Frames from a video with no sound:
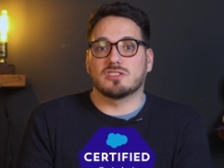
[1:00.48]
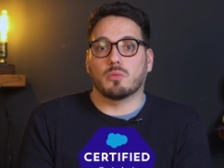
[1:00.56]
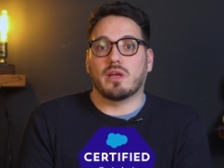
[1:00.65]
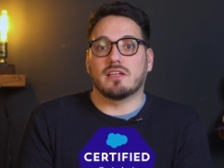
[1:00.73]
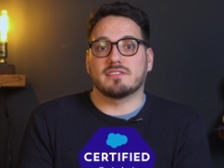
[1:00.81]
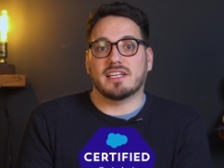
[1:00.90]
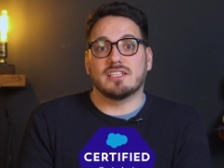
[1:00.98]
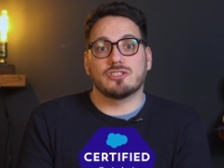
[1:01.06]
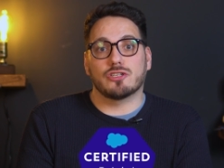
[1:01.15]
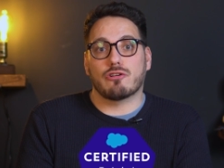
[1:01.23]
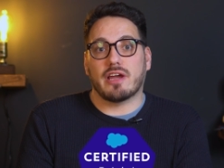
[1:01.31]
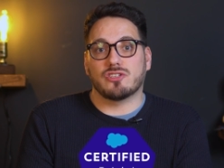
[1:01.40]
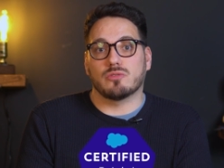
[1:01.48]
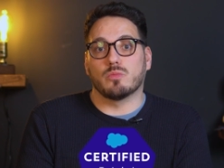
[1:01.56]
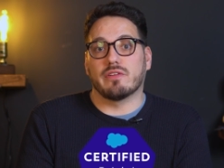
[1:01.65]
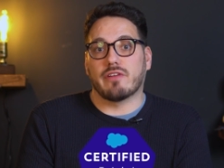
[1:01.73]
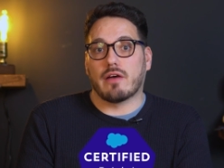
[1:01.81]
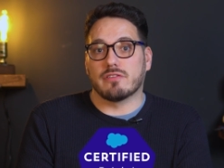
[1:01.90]
as well as
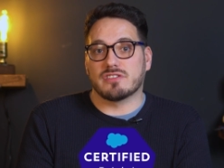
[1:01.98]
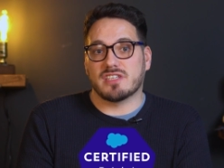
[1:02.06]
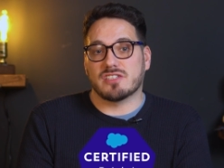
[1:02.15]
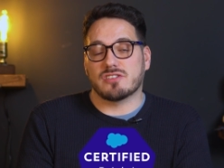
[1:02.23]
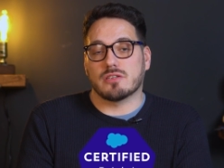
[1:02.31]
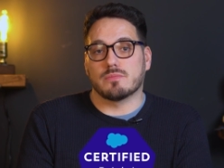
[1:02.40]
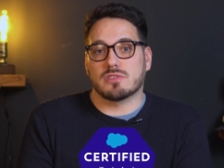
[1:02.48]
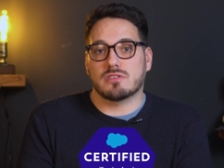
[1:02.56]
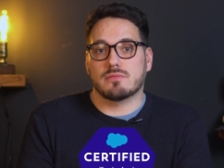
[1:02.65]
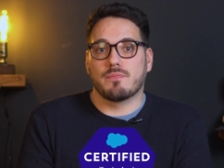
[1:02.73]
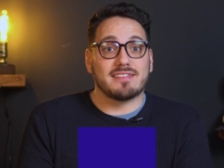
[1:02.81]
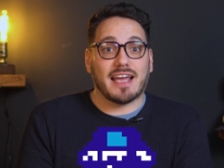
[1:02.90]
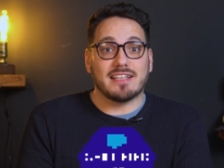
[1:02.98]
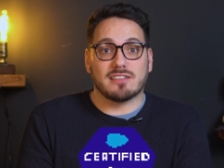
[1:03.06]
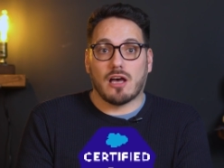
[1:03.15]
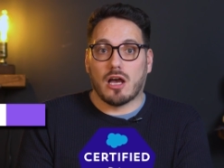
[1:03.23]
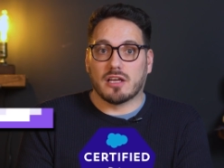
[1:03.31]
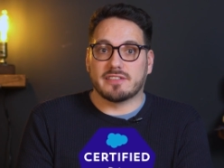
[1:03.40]
integration with other systems.
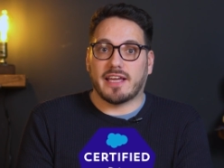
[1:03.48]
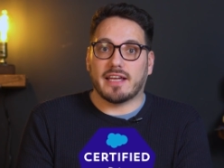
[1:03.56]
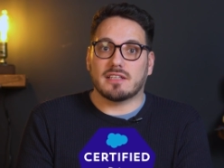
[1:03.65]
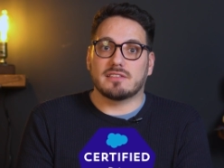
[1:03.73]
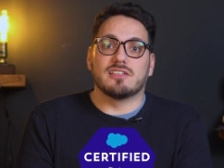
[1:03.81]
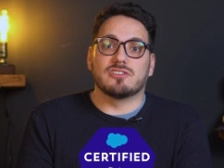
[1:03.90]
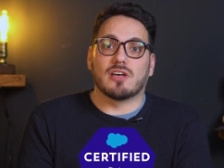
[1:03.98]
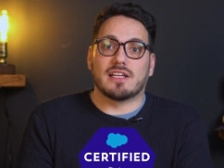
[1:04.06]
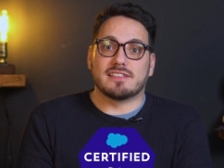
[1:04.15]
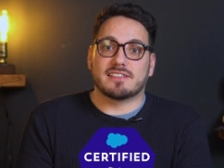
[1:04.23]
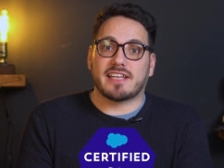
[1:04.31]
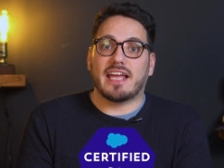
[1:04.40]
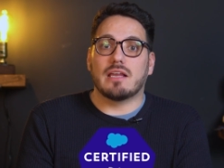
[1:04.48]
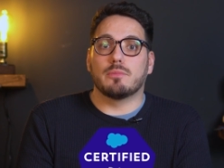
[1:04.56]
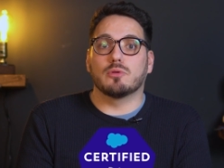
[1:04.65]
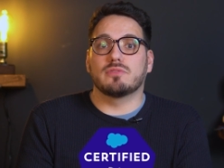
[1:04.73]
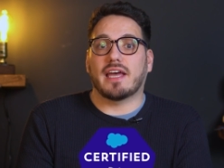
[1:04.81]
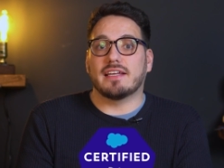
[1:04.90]
Data Architect designs
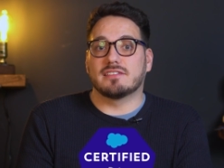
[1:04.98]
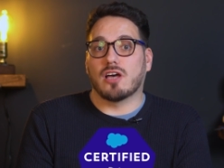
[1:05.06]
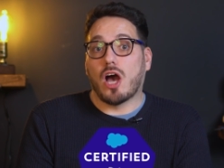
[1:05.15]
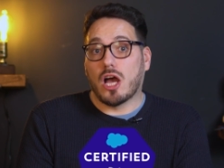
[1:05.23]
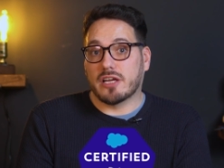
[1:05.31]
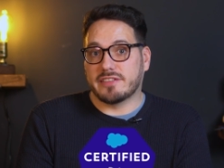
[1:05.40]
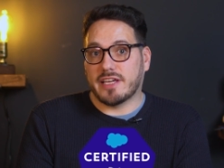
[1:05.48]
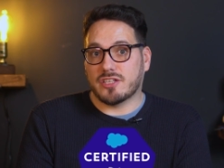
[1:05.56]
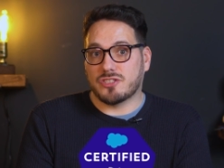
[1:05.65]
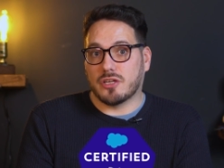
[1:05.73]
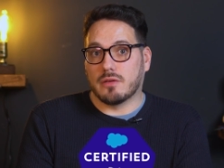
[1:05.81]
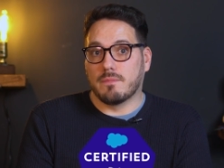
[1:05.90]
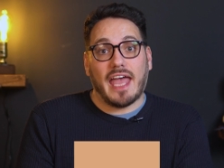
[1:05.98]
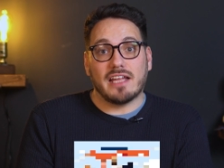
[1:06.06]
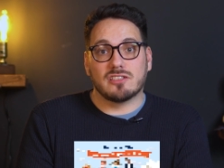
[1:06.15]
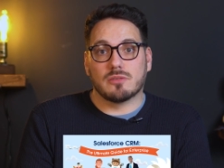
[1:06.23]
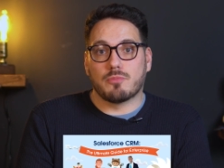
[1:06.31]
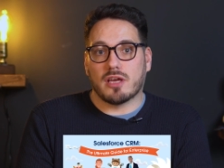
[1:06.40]
scalable data architecture.
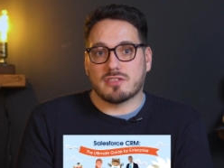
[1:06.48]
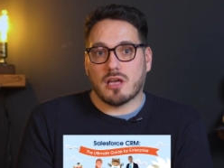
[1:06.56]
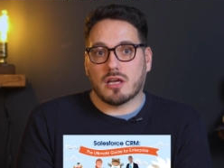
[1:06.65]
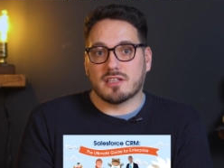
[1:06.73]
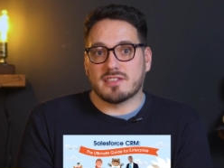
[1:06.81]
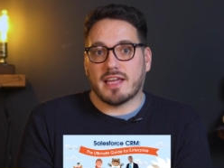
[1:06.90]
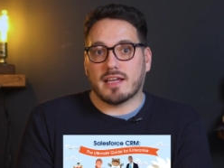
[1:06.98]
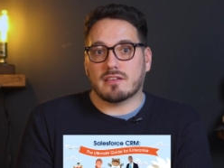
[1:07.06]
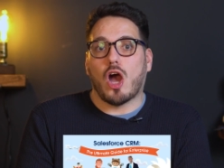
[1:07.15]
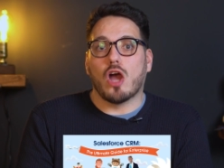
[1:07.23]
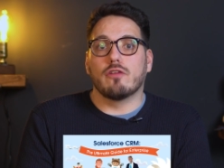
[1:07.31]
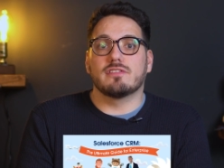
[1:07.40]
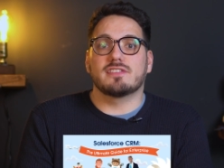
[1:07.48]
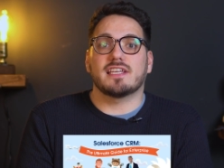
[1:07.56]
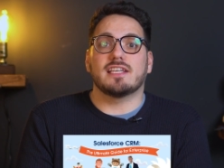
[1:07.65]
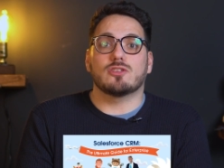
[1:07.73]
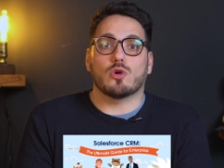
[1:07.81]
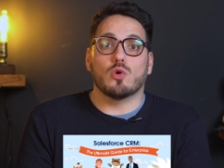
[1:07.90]
Enterprise Architect
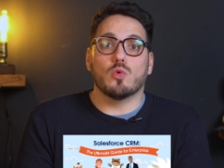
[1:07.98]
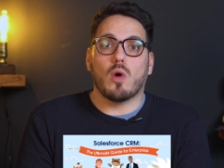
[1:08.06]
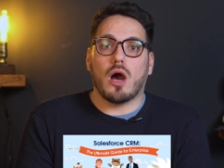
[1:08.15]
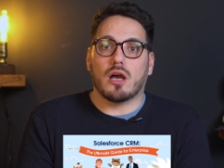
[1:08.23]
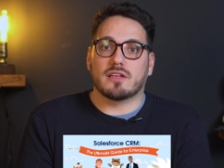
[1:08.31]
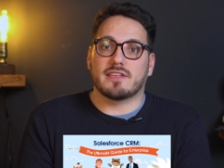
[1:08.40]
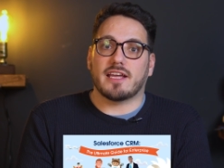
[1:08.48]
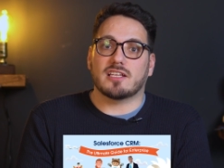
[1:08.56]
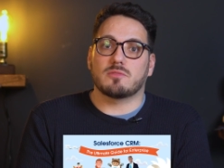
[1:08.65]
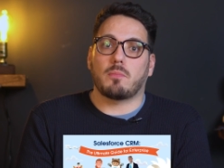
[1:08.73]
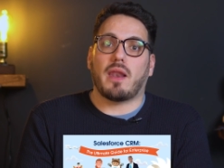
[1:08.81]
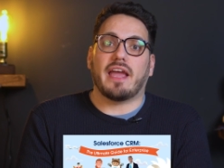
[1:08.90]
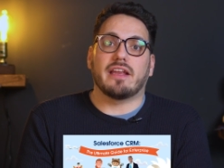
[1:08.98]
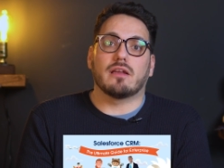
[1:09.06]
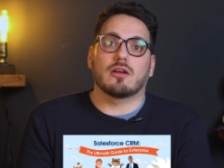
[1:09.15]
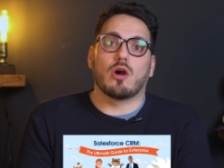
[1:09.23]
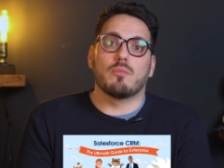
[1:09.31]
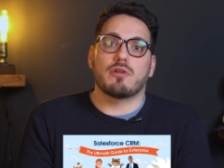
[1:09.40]
oversees all architects playing
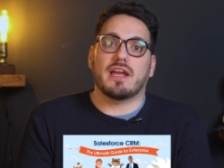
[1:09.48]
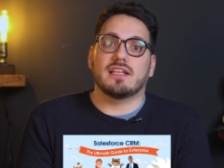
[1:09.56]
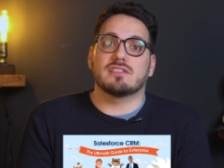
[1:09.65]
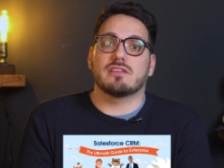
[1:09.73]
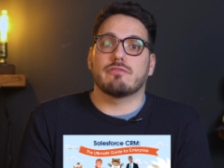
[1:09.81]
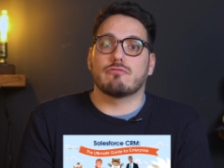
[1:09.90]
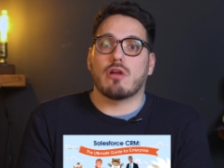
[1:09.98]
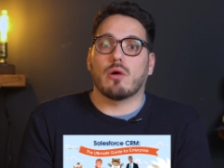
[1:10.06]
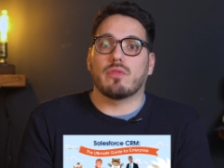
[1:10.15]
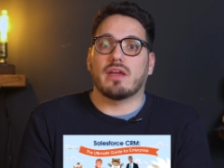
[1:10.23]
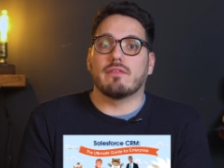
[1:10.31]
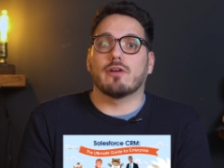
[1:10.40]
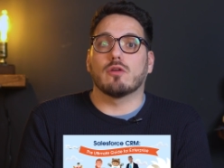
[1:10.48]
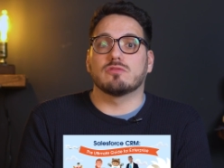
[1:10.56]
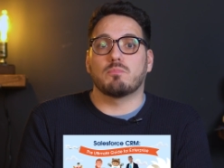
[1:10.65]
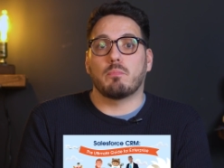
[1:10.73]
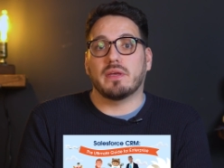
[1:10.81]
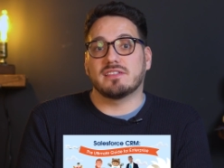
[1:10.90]
a comprehensive role that
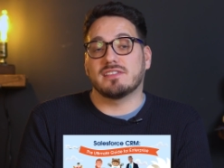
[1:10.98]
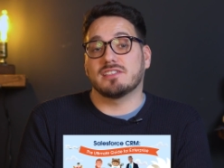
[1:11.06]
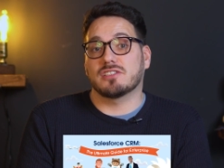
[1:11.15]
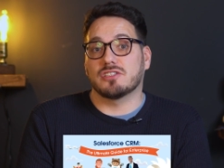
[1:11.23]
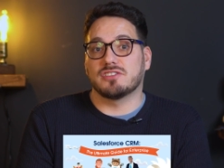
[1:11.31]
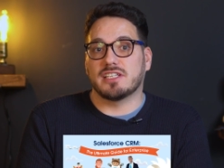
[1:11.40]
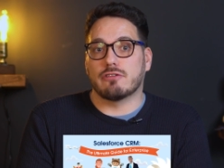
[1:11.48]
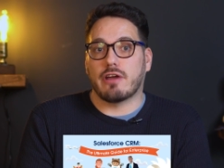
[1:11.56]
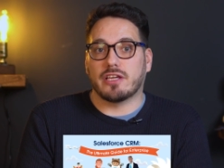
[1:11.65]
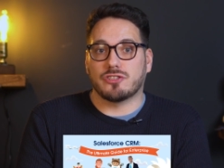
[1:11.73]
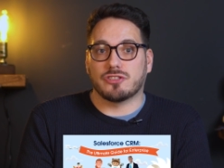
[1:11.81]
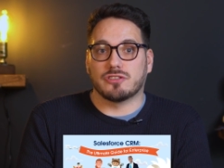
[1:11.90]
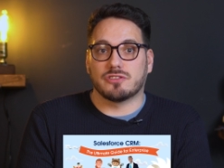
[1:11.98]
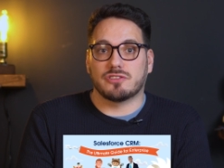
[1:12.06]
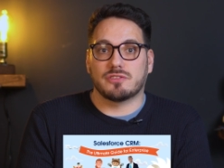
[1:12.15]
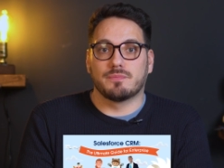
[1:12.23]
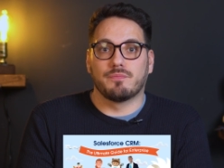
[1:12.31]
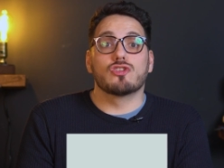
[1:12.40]
involves business considerations.